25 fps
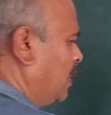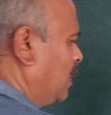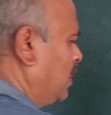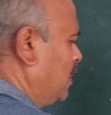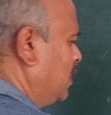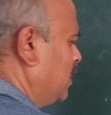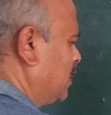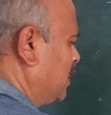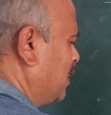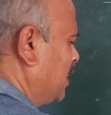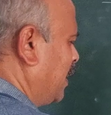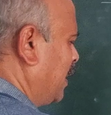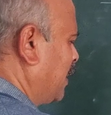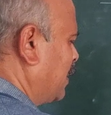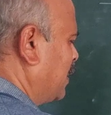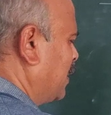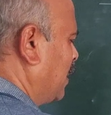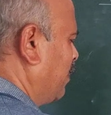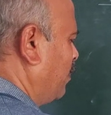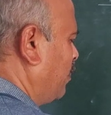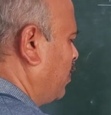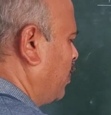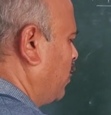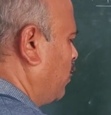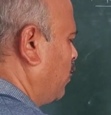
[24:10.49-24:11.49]
This is the
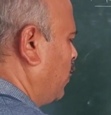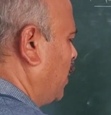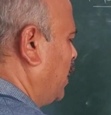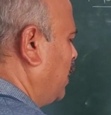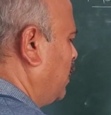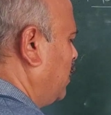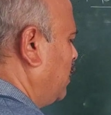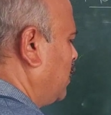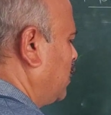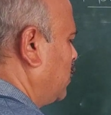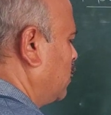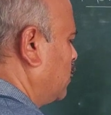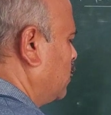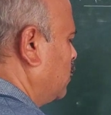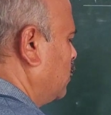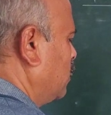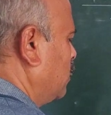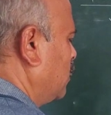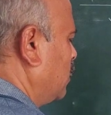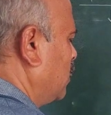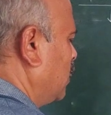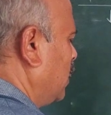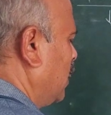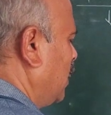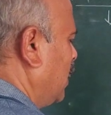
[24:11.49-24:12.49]
example. 1,
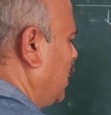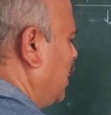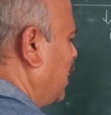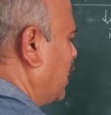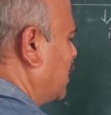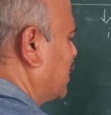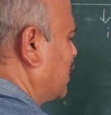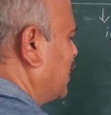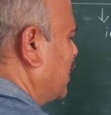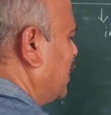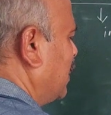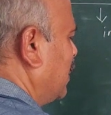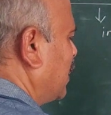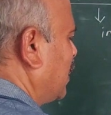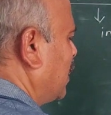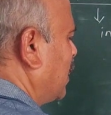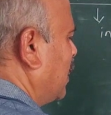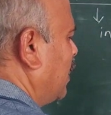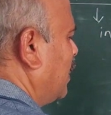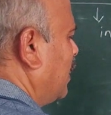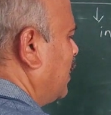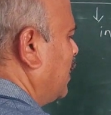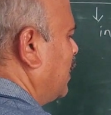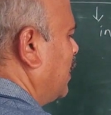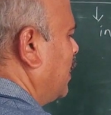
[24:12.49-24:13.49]
2, 3,
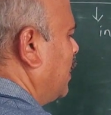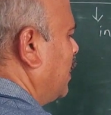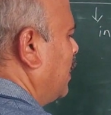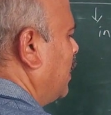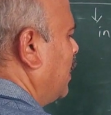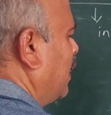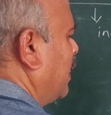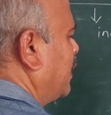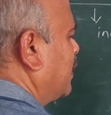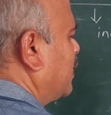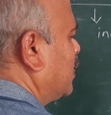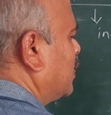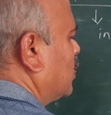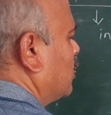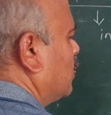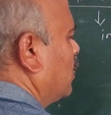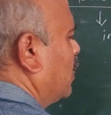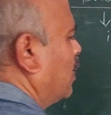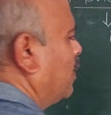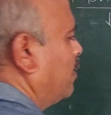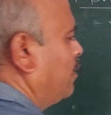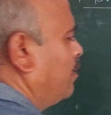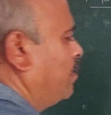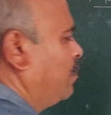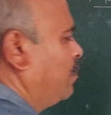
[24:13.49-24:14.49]
etc. n and so on.